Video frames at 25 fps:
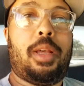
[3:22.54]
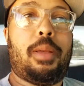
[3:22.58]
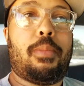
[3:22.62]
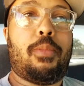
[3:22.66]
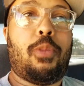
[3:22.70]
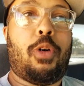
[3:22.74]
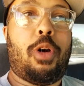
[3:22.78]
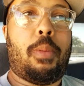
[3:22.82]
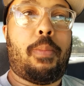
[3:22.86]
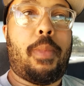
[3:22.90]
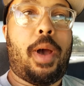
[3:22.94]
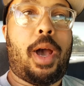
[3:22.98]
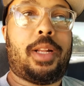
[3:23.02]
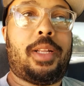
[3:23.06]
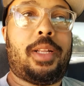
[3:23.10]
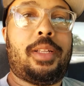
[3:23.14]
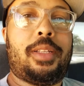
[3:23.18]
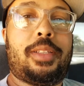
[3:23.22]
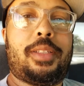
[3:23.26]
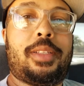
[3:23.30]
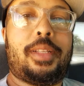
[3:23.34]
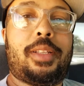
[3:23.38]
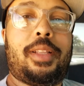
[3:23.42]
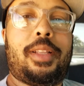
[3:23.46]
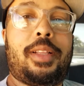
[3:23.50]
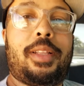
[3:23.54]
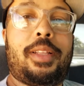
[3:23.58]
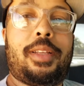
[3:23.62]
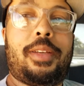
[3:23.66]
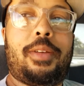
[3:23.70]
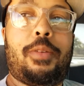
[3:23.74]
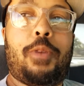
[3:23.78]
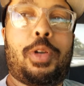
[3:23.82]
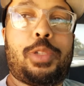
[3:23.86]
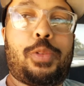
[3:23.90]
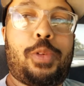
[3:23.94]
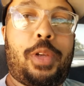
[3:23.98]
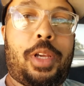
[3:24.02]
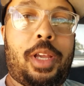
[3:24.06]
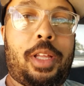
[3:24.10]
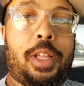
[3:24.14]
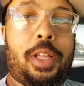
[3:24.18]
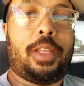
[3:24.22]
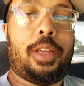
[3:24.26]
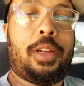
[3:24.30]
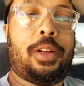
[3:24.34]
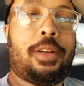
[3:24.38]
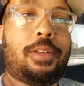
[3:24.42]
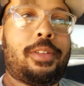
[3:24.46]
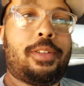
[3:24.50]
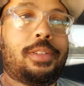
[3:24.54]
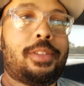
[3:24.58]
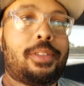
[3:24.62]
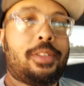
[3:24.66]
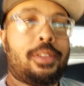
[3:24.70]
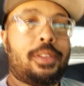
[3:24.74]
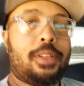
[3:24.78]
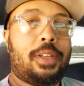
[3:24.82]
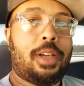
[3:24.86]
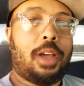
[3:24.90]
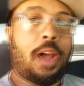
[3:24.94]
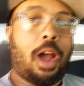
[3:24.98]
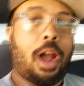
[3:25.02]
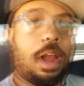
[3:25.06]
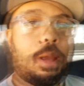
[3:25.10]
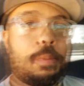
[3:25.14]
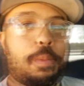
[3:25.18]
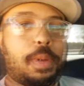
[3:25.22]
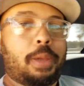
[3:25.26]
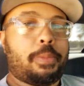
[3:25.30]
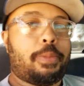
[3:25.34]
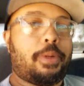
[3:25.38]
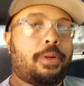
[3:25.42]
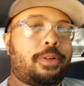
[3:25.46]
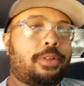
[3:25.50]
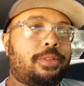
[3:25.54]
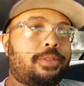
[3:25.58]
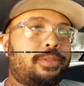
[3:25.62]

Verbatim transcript: more about it once we get there. Alright, people.